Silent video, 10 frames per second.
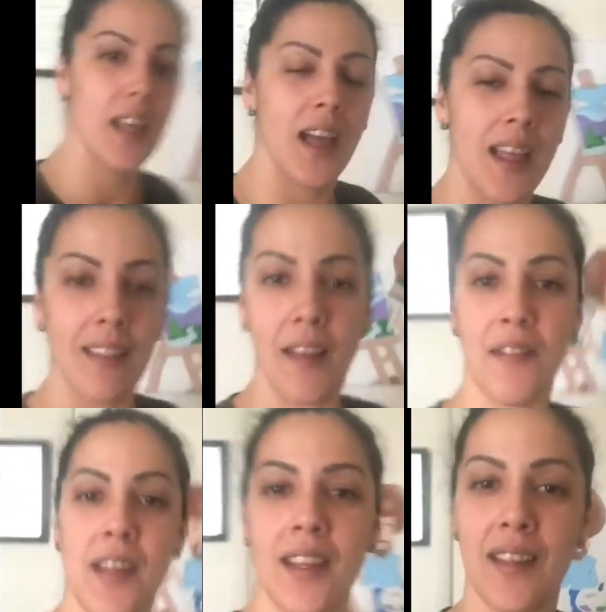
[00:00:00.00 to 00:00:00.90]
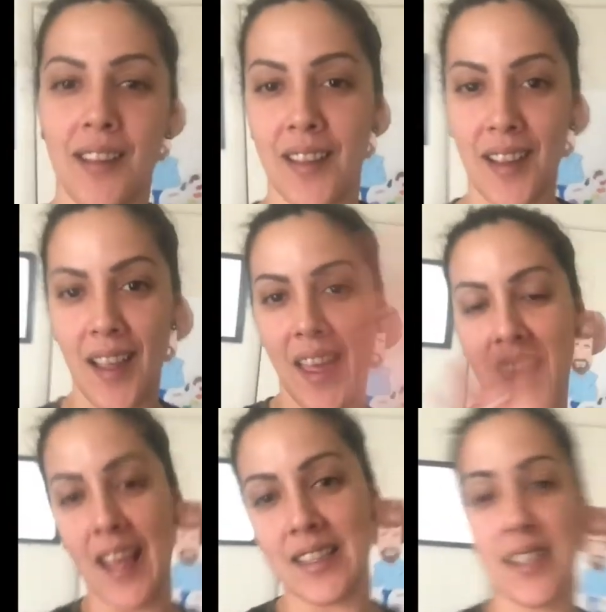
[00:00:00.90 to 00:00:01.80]
I love it.
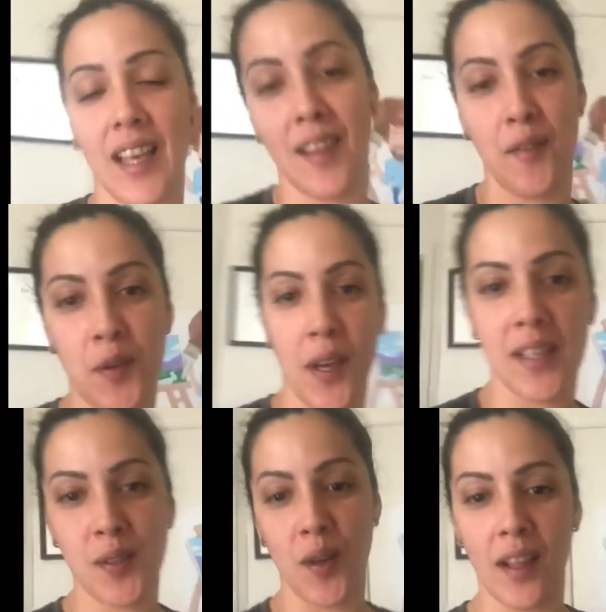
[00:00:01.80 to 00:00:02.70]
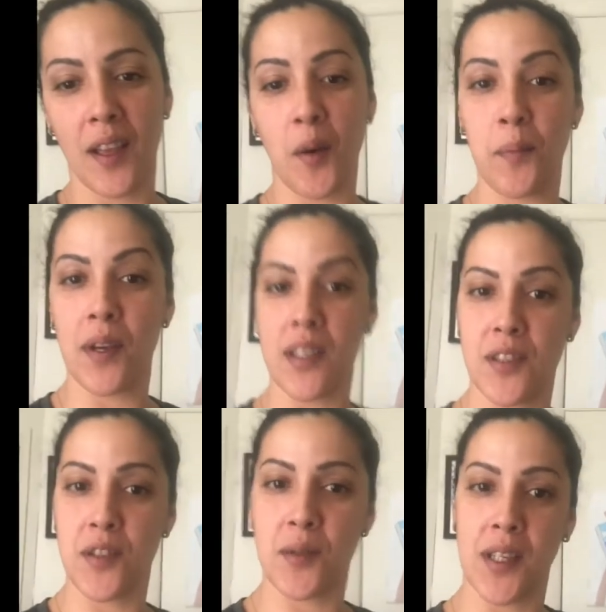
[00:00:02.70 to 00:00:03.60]
And I love you guys all. I hope you guys
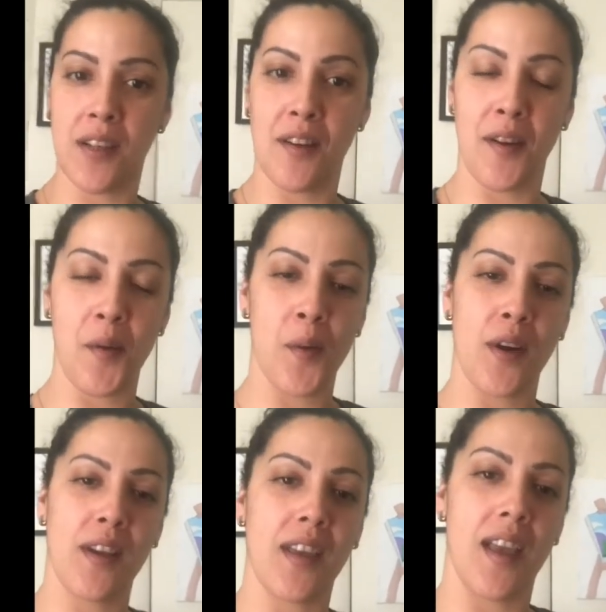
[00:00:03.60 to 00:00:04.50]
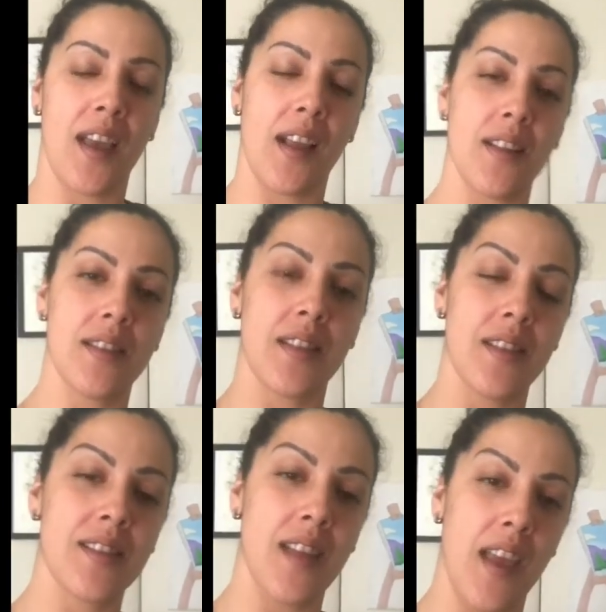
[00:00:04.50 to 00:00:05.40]
are doing your artwork and
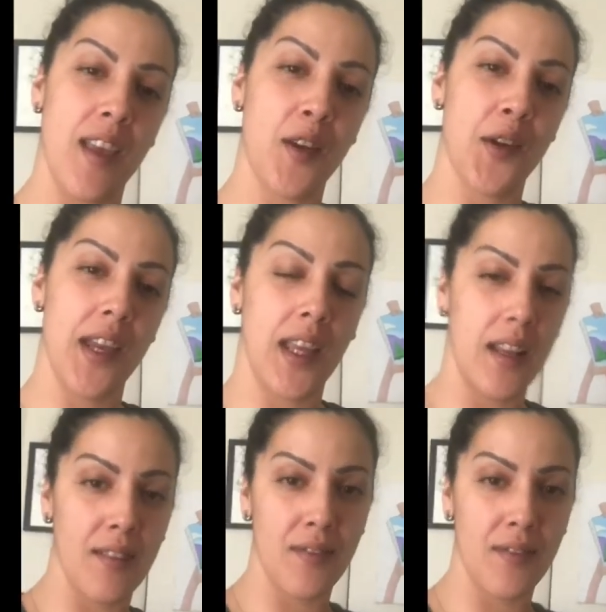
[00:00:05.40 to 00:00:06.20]
staying creative.